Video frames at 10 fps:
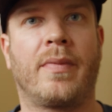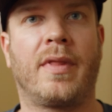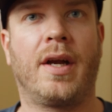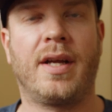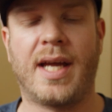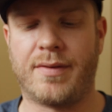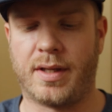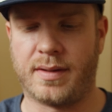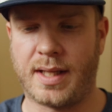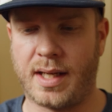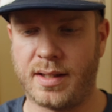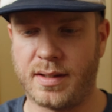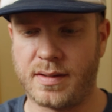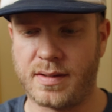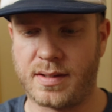there you have it. That
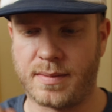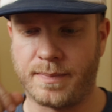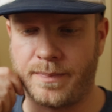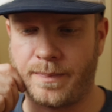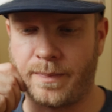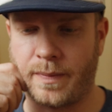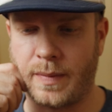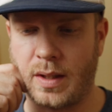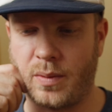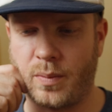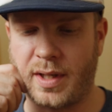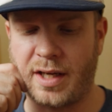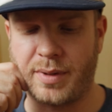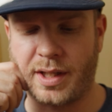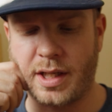is what
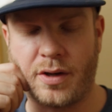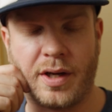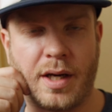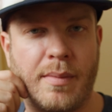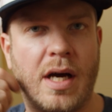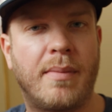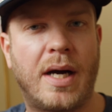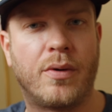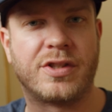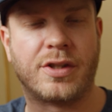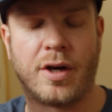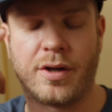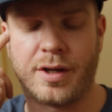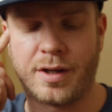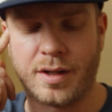I've been calling a mouse
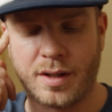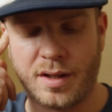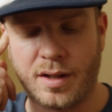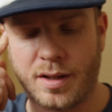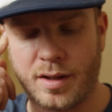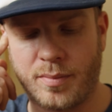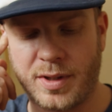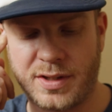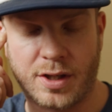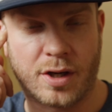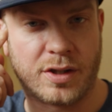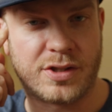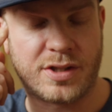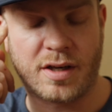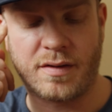gurgler. It's a gurgler
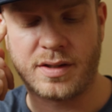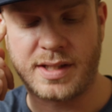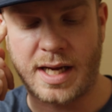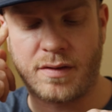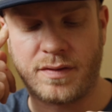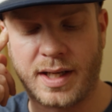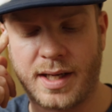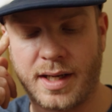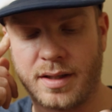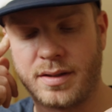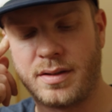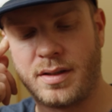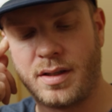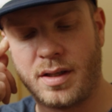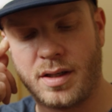style fly, and
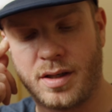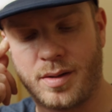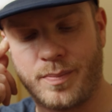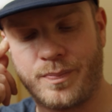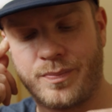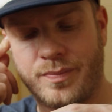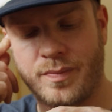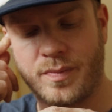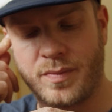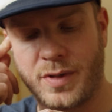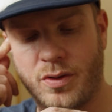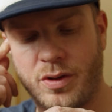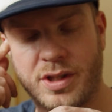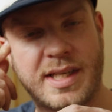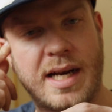it
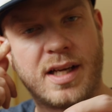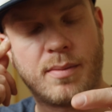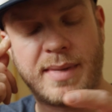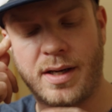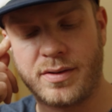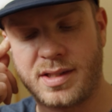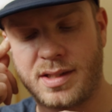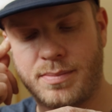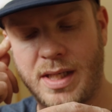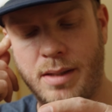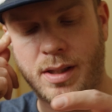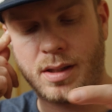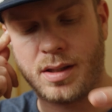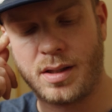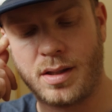looks kind of like a mouse,
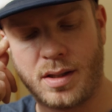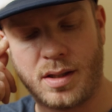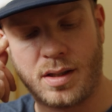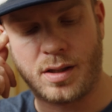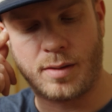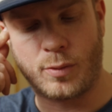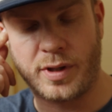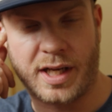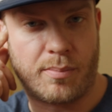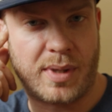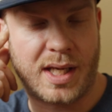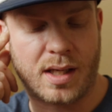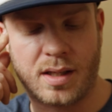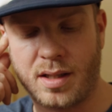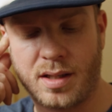maybe, or like a big,